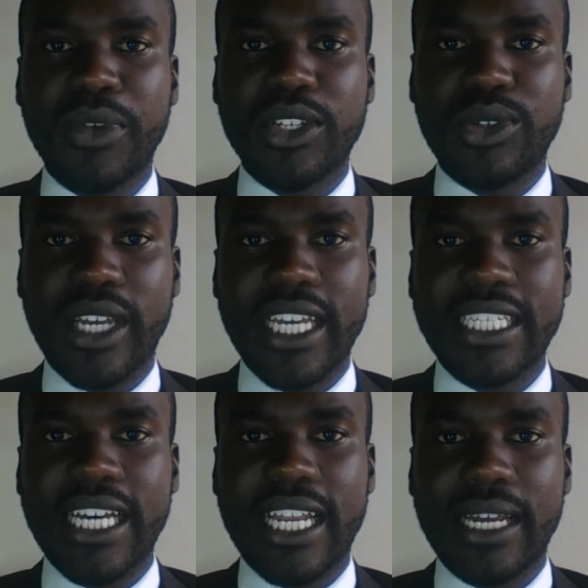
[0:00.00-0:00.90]
to
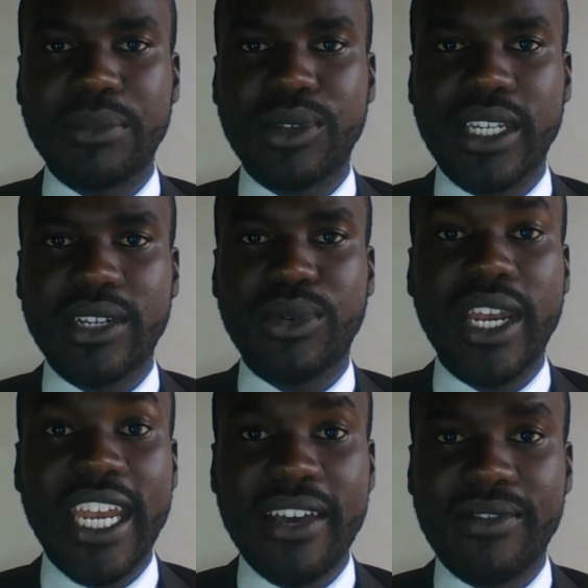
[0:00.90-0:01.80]
get an up-to-date
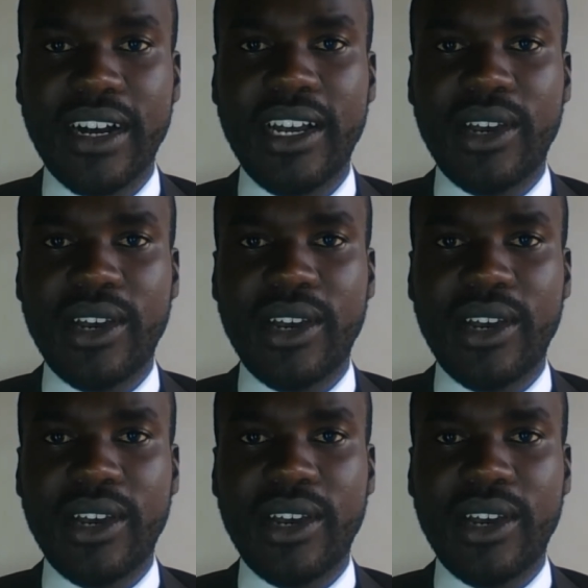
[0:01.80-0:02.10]
whenever